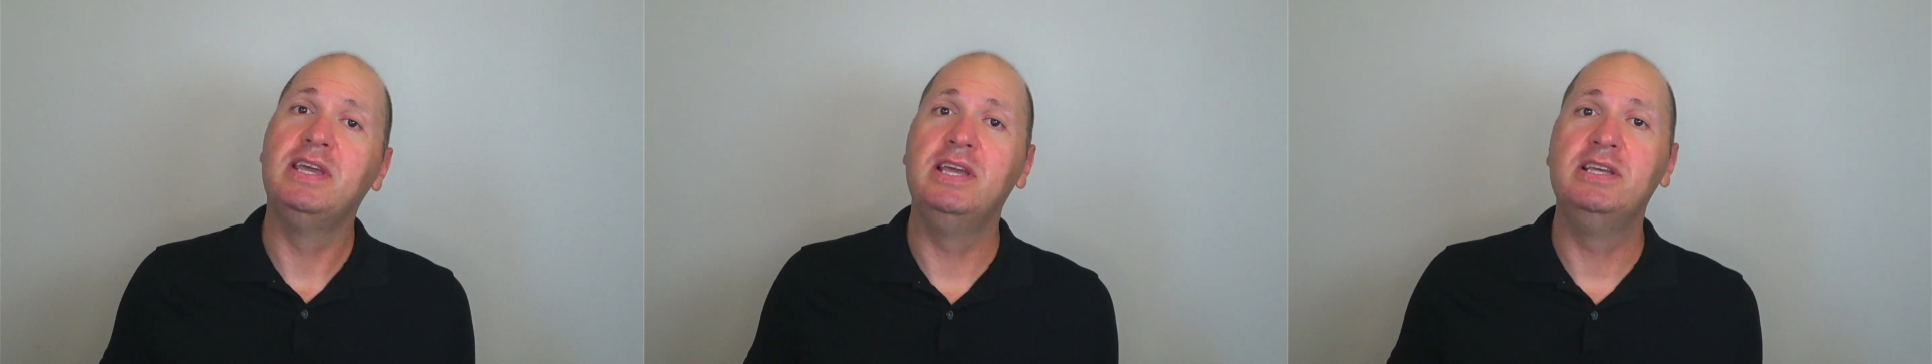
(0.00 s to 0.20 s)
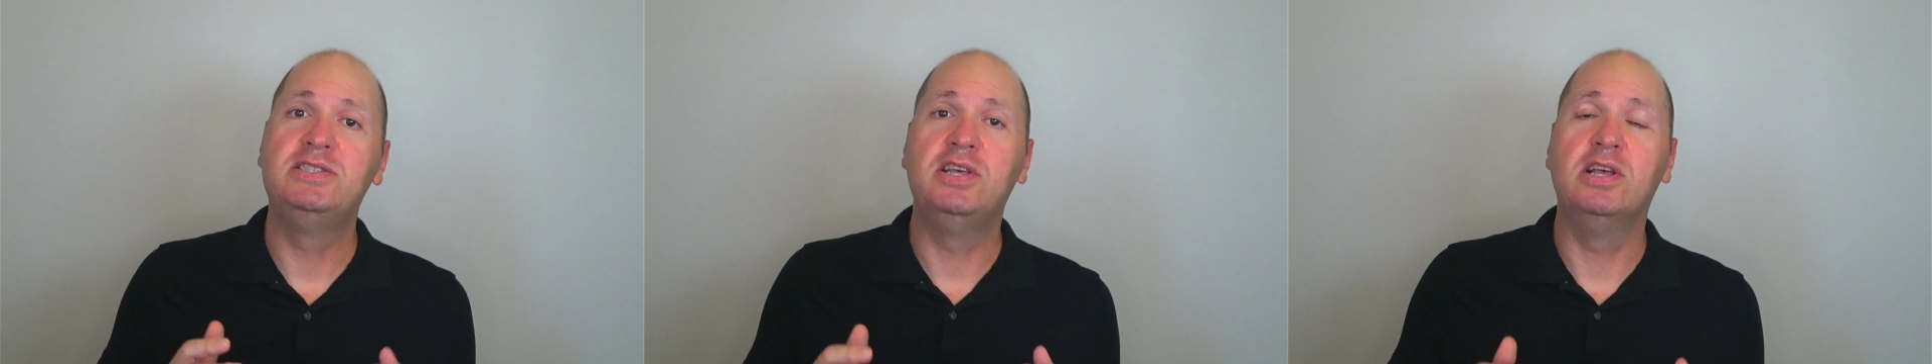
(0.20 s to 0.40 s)

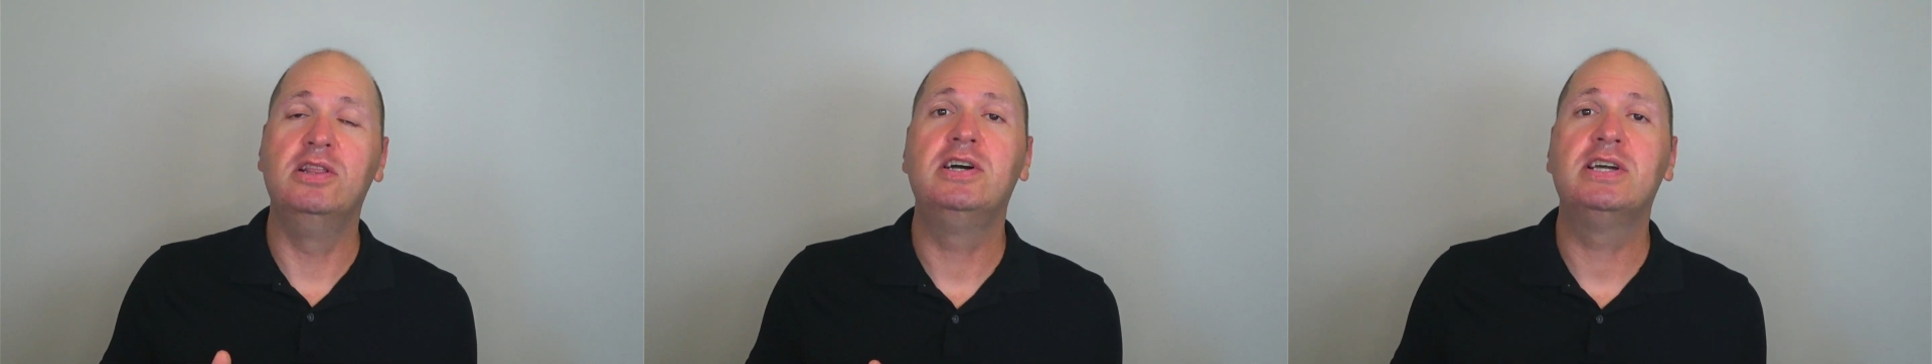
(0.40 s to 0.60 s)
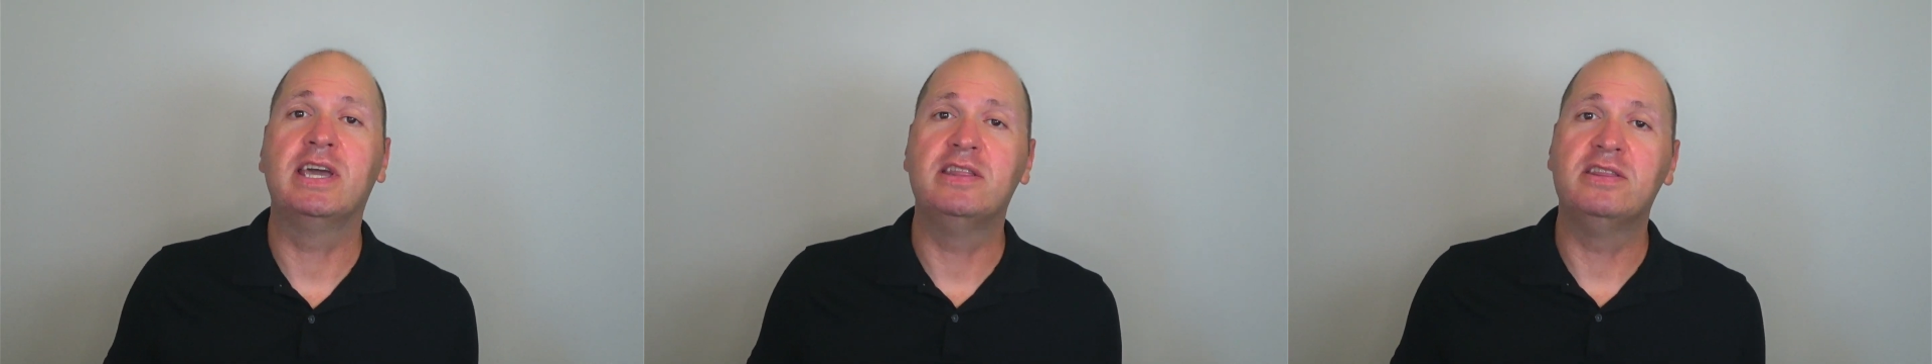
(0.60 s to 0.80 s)
is to
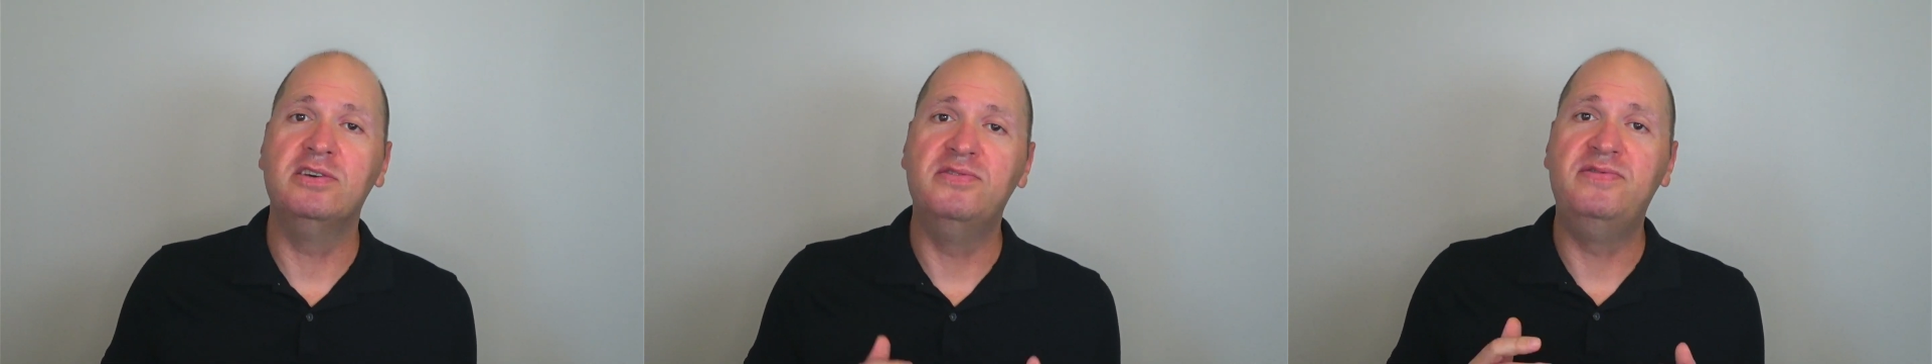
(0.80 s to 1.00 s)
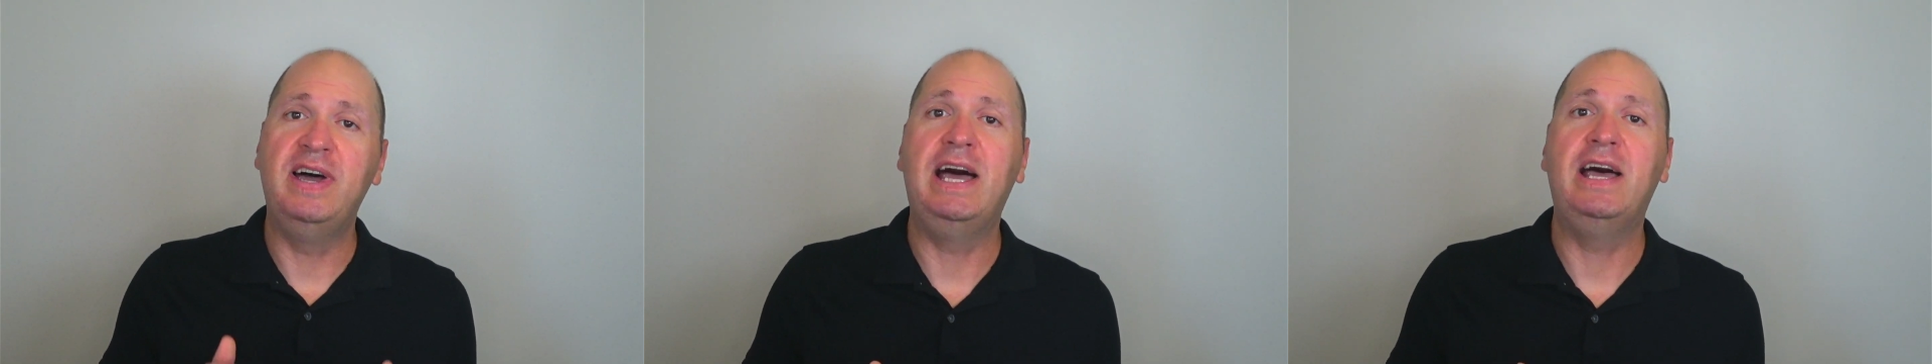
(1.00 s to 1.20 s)
look at
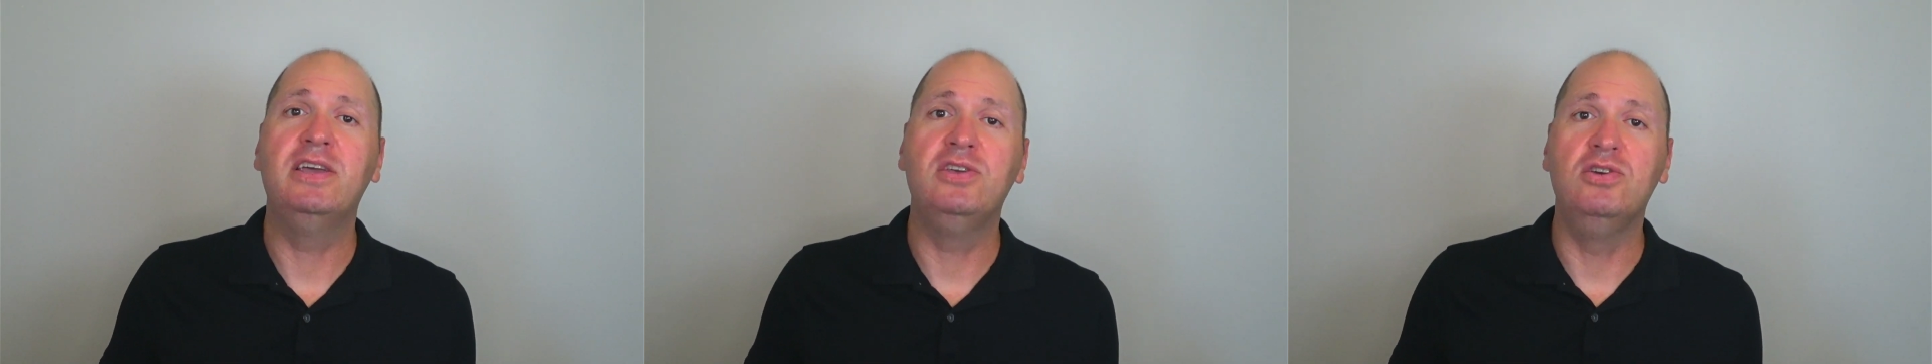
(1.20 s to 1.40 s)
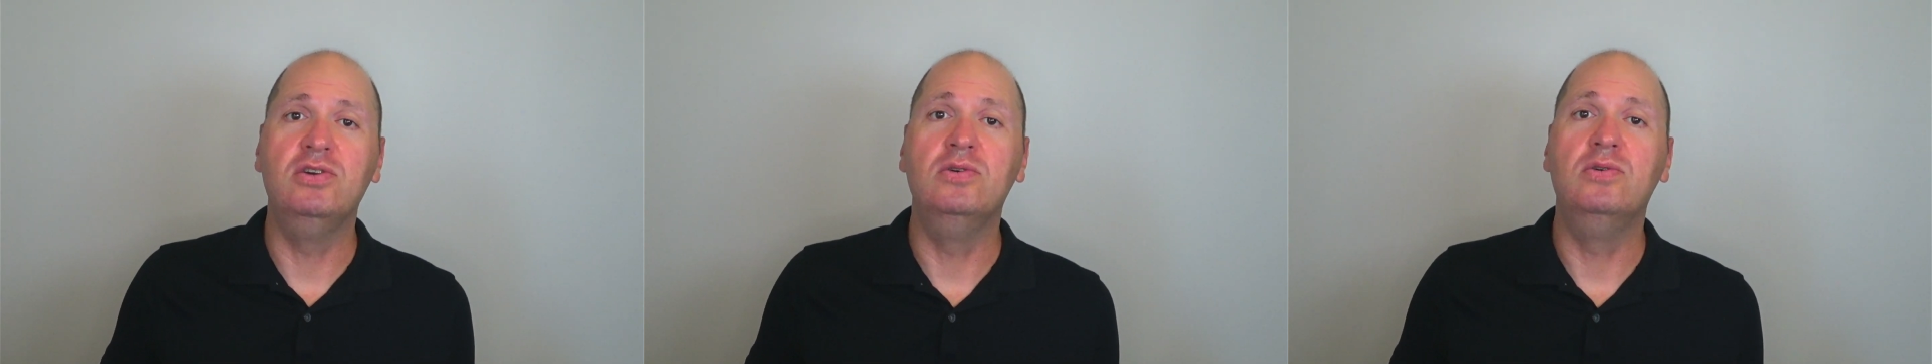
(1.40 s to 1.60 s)
the
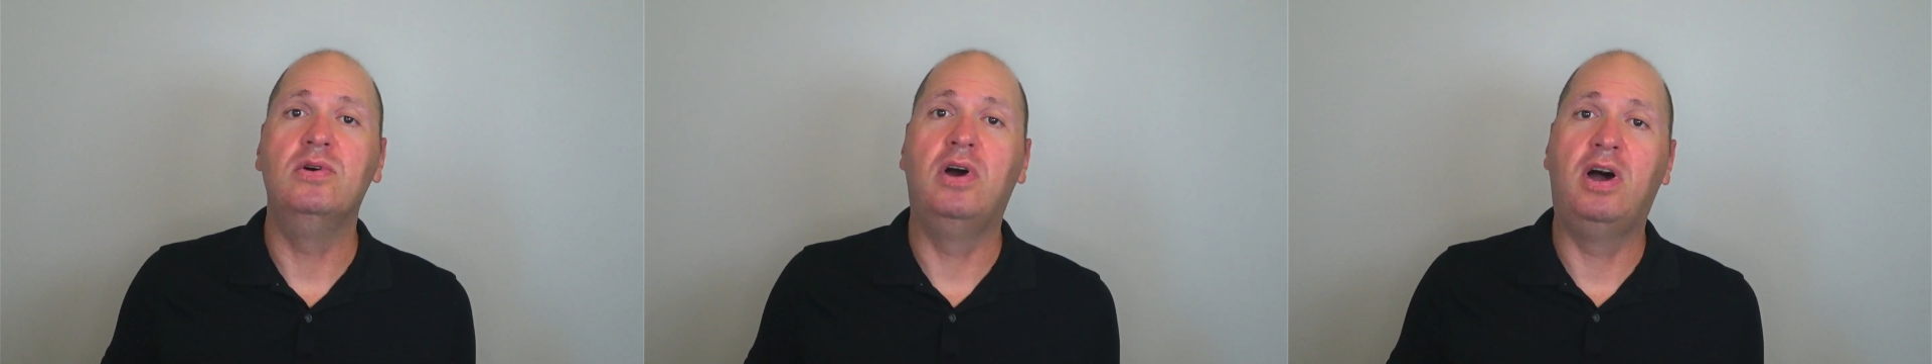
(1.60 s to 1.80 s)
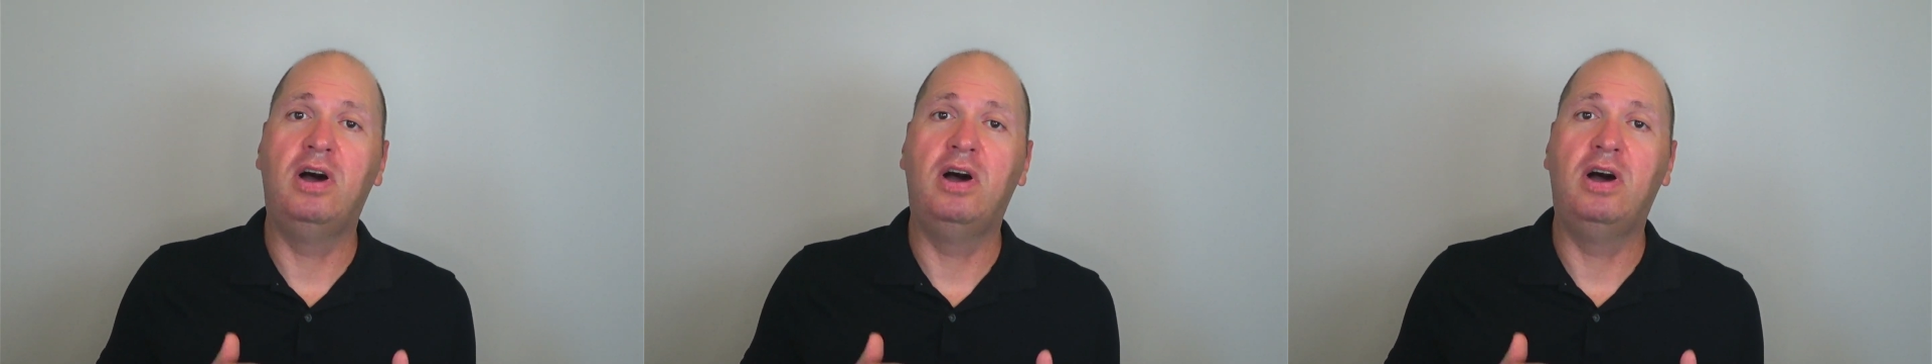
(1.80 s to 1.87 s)
value